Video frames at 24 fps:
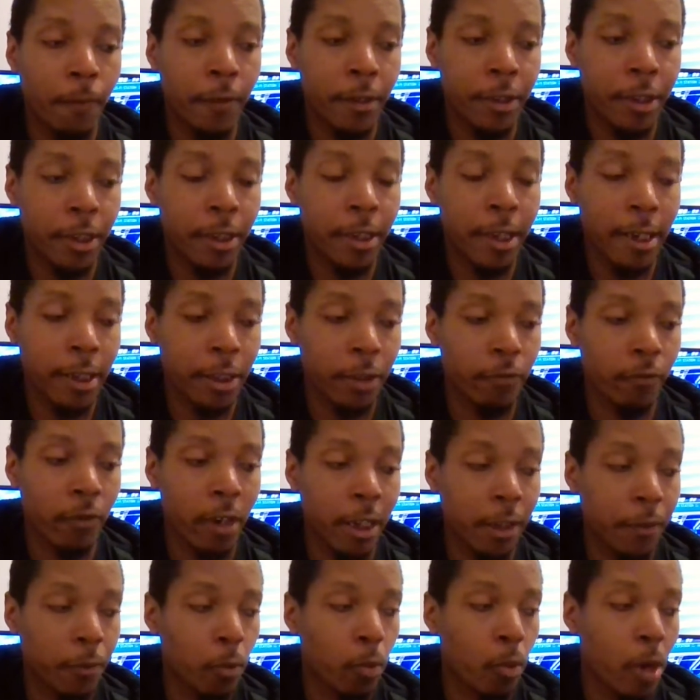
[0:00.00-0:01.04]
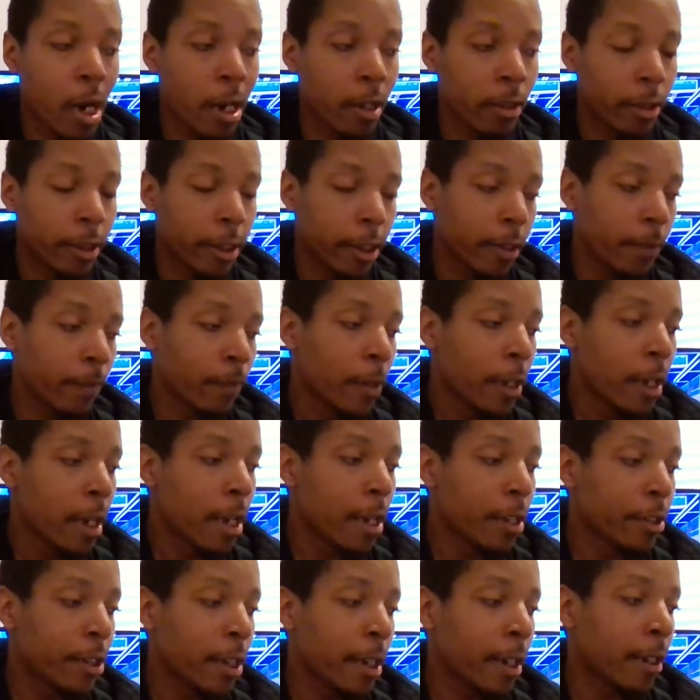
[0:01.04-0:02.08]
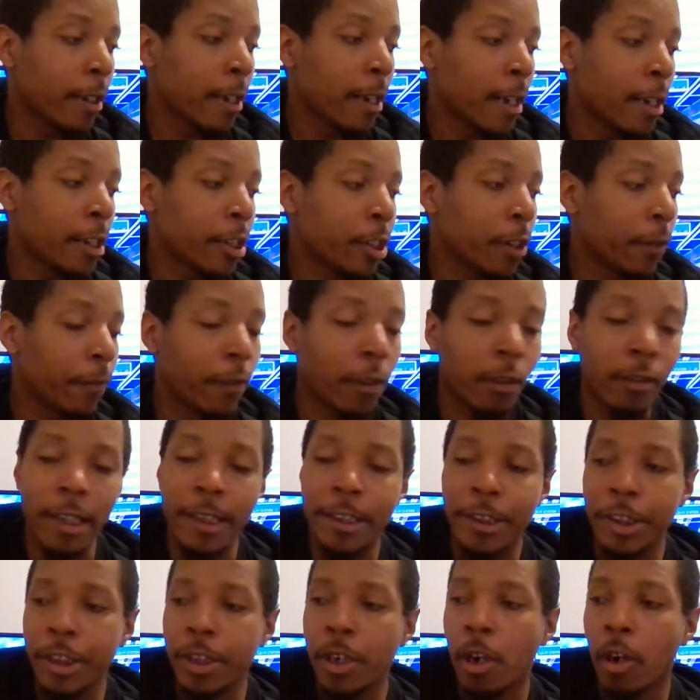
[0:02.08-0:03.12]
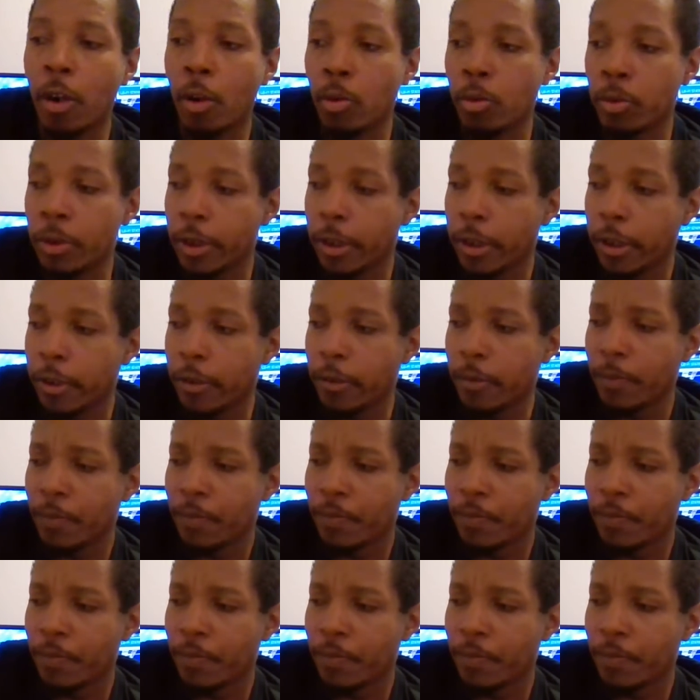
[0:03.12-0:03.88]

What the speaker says: visitation rights for Wiley, saying that she felt like she owed her.